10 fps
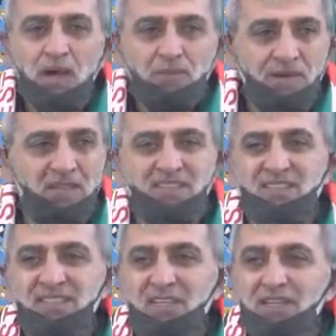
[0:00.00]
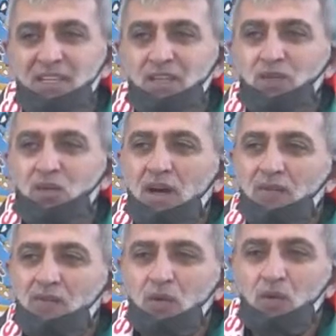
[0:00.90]
our brothers here, to
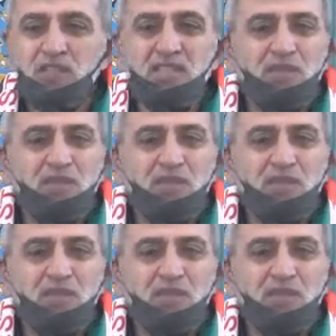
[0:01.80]
come forward.